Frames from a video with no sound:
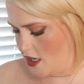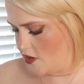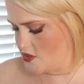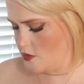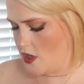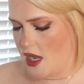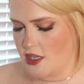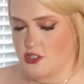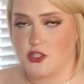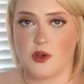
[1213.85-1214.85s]
I also
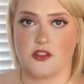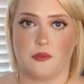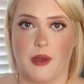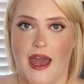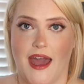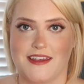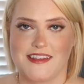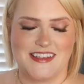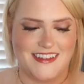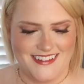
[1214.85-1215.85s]
got two other
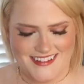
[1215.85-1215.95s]
packs.